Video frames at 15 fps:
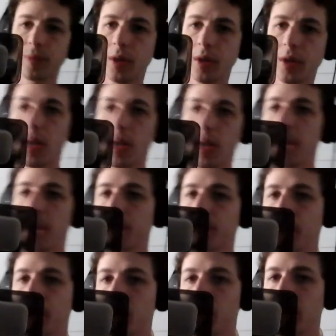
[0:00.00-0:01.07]
Okay, that
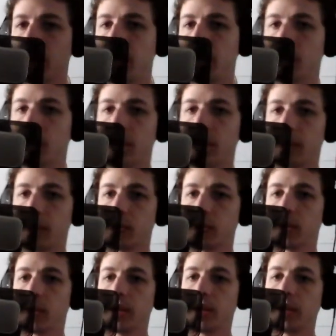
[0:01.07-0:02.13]
was all the eating sounds.
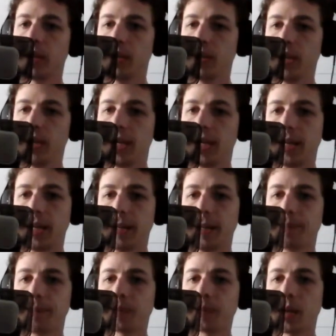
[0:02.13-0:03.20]
Huzzah!
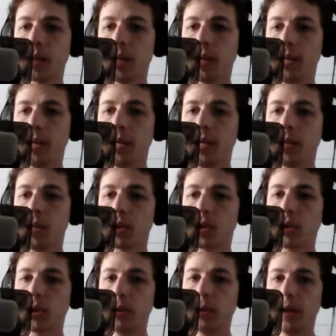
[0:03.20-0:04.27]
Eating is
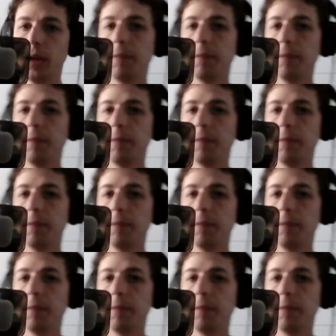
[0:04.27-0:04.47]
concluded.